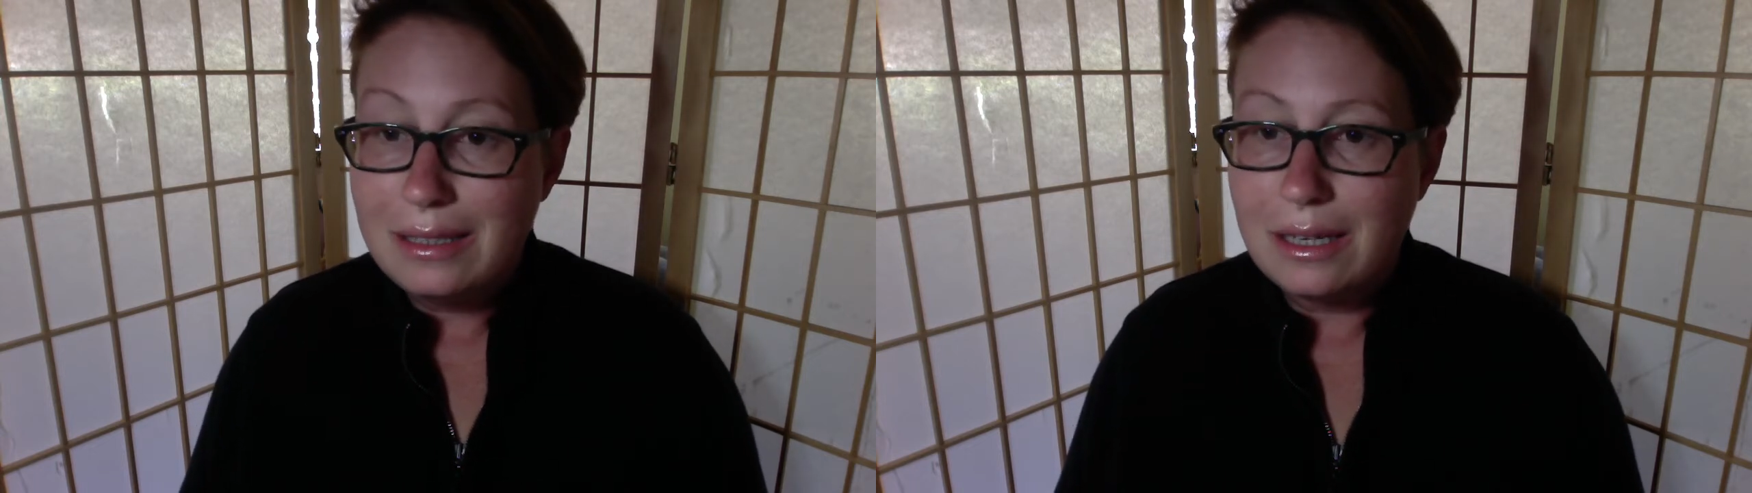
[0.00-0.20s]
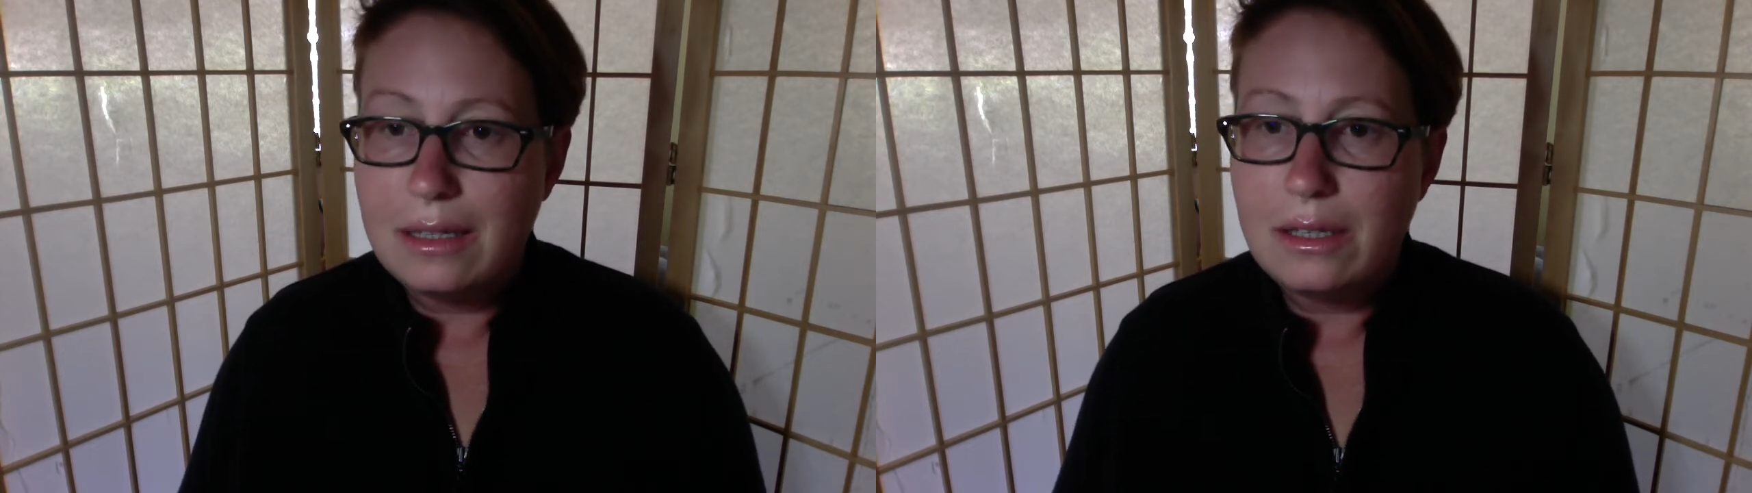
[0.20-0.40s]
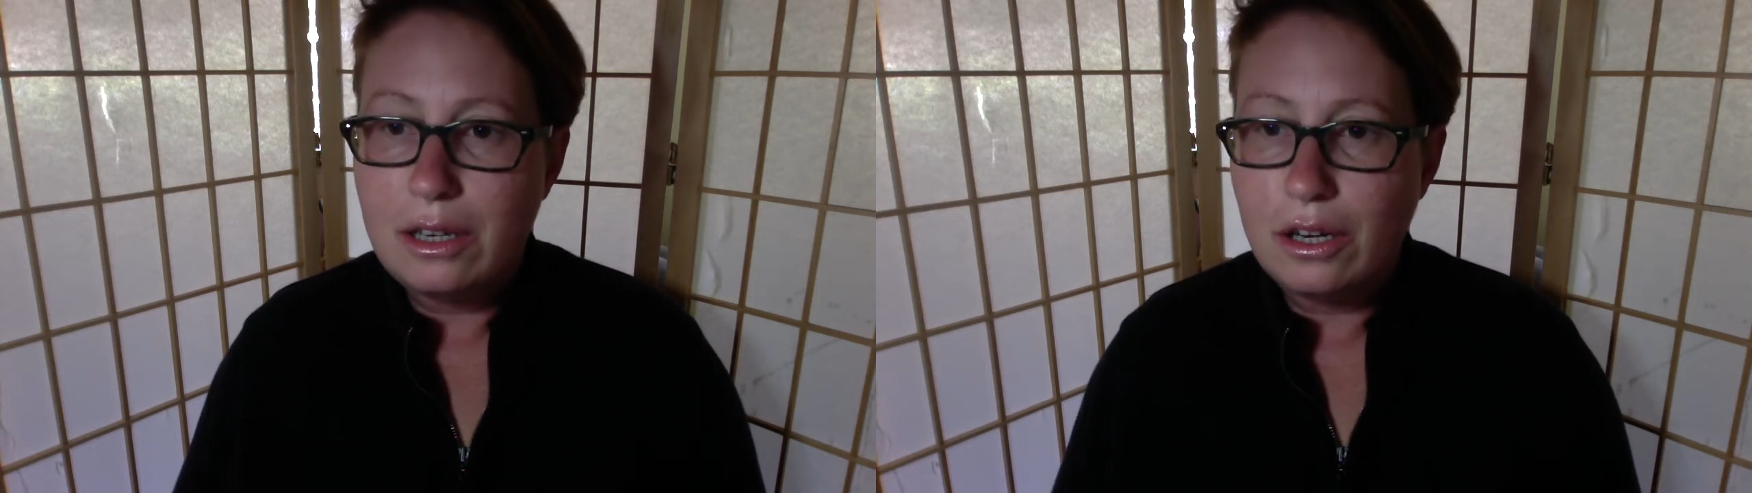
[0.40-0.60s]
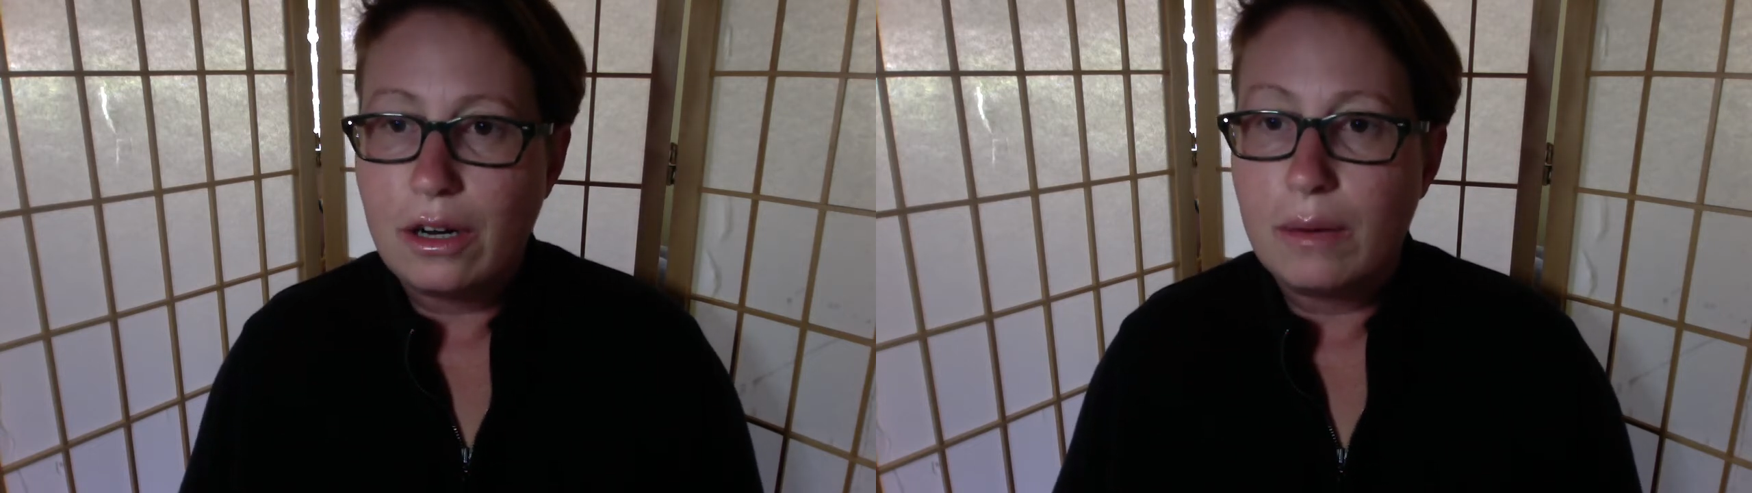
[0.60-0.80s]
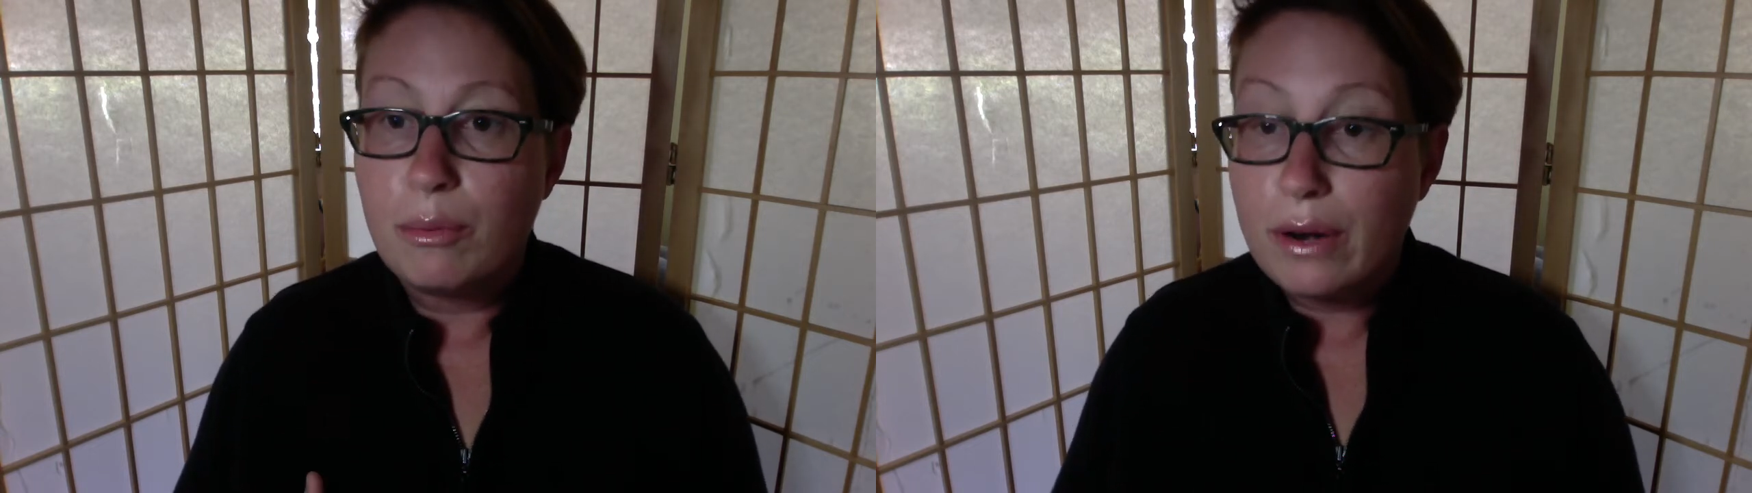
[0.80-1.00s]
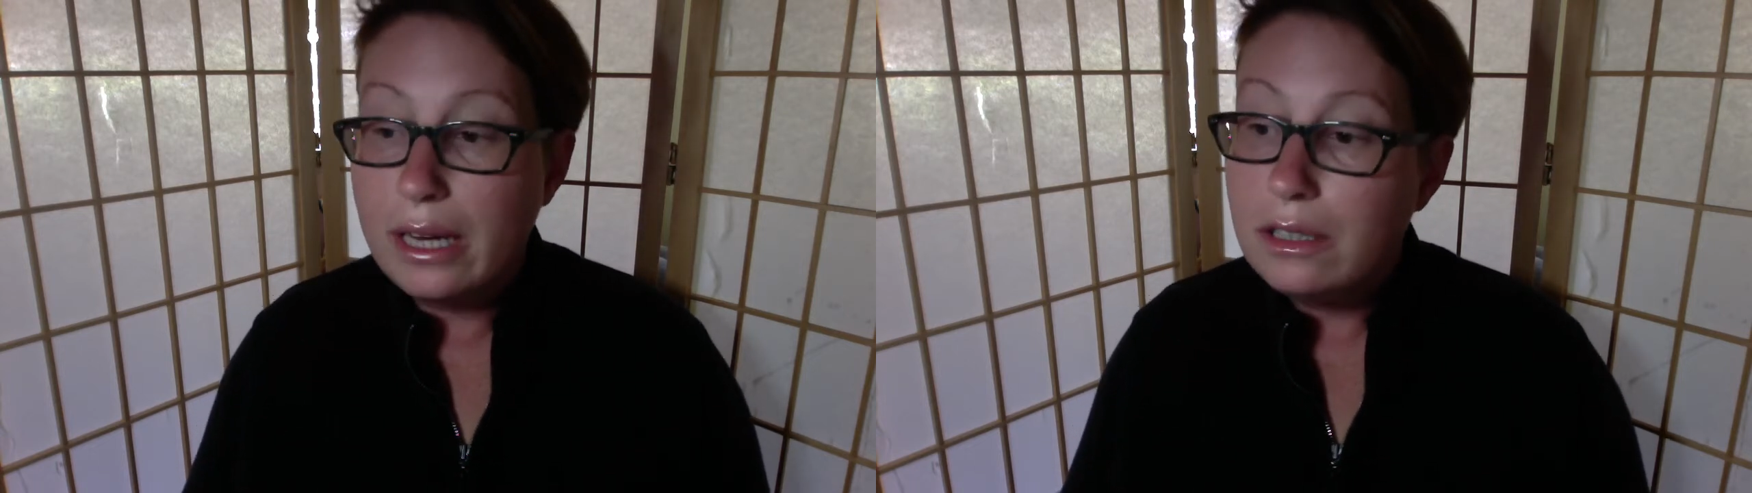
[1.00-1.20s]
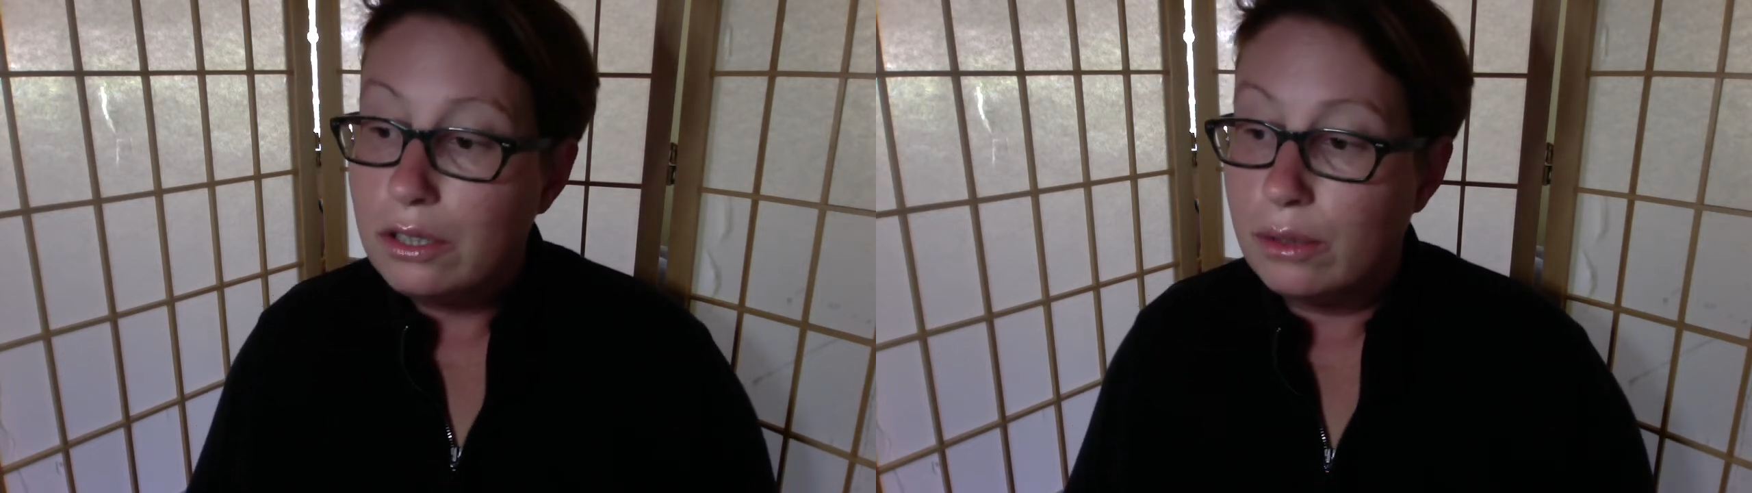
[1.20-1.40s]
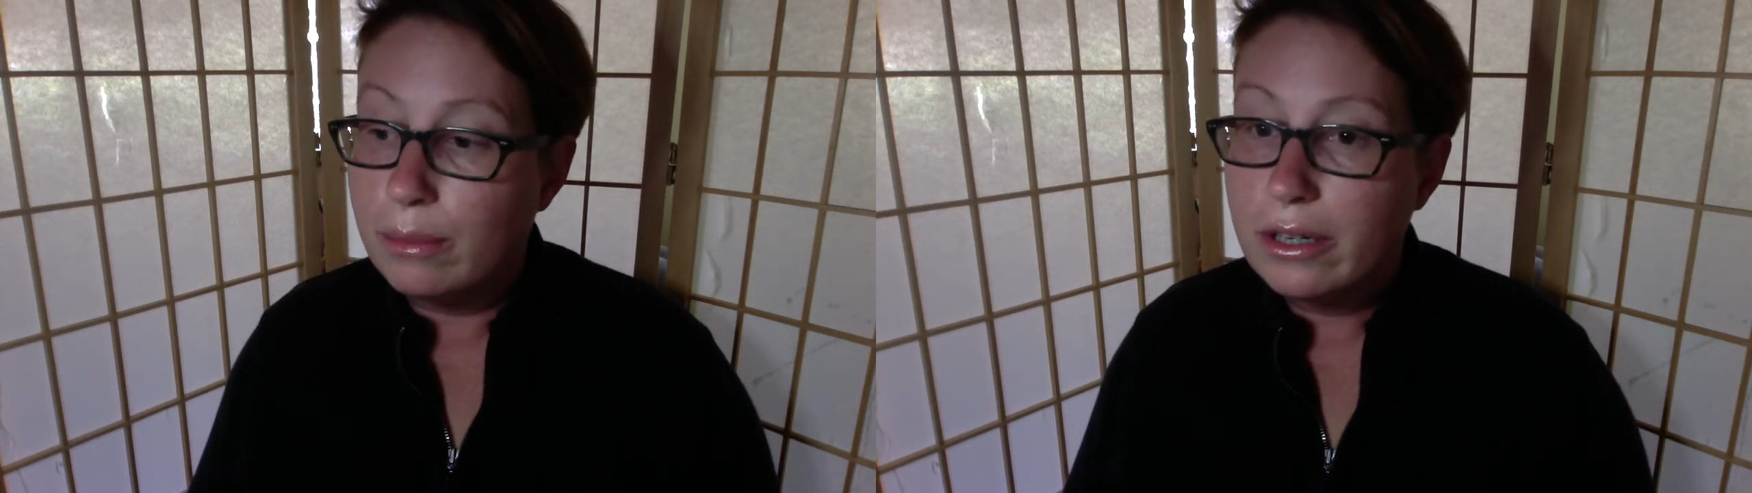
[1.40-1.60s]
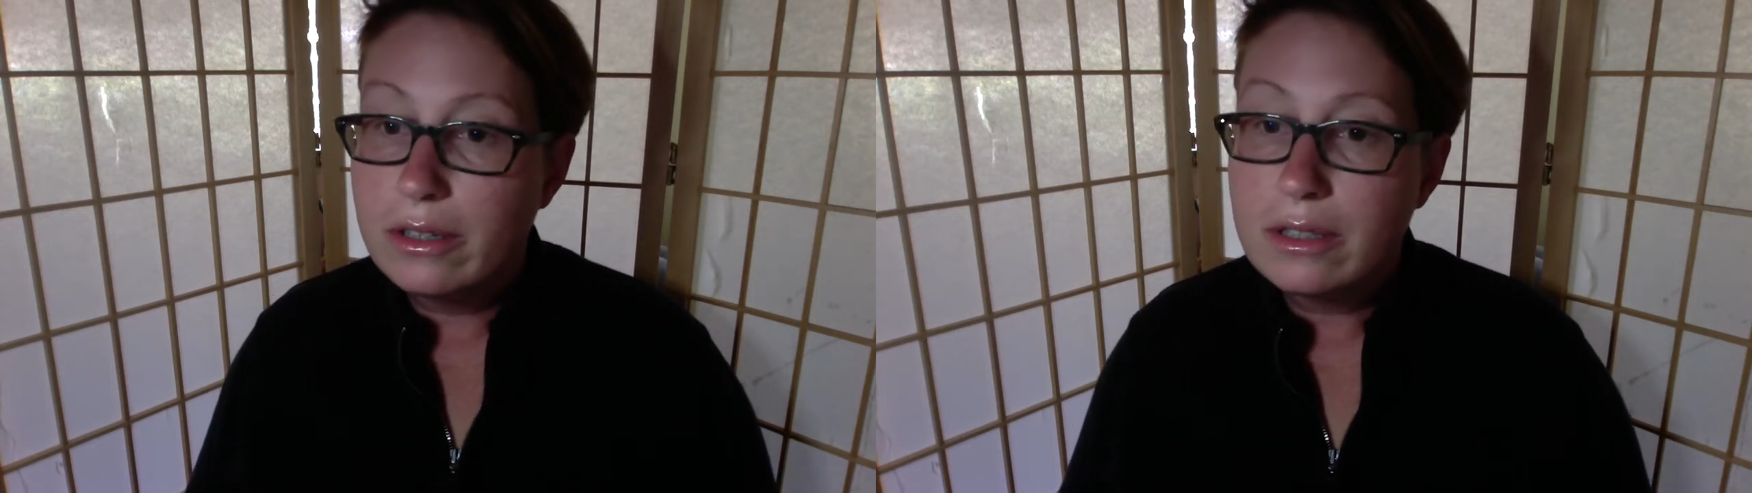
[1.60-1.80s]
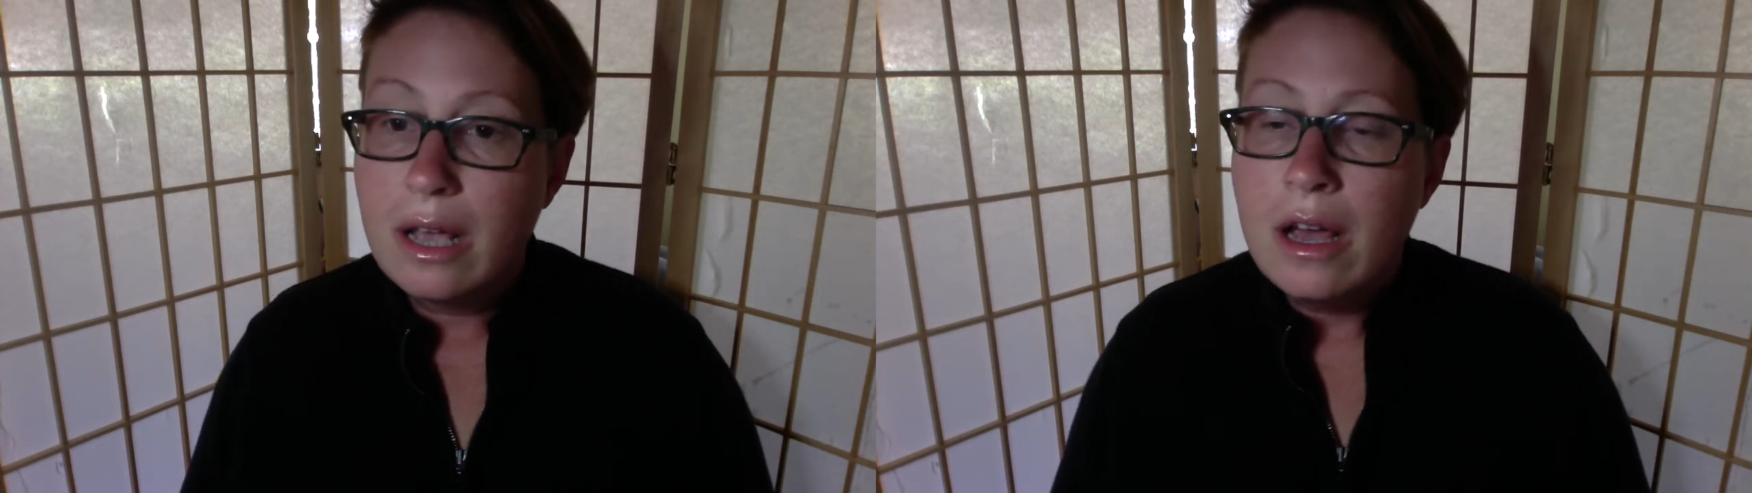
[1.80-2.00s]
did to cure brain
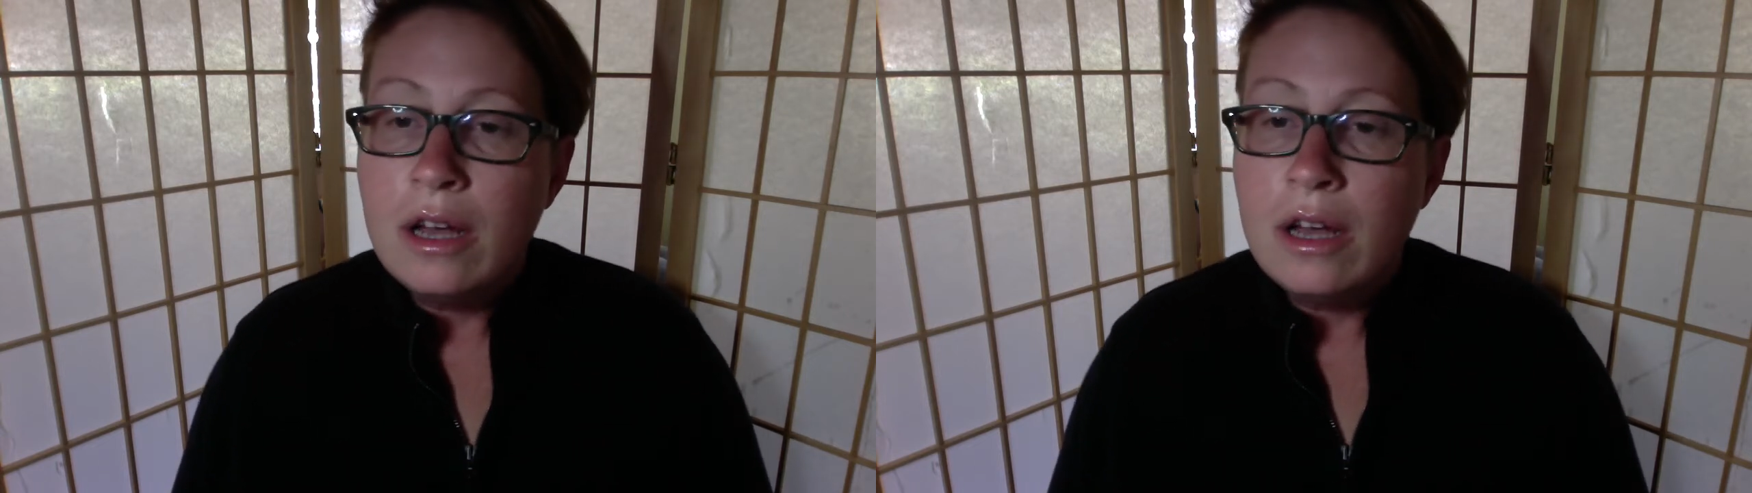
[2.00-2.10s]
tumors.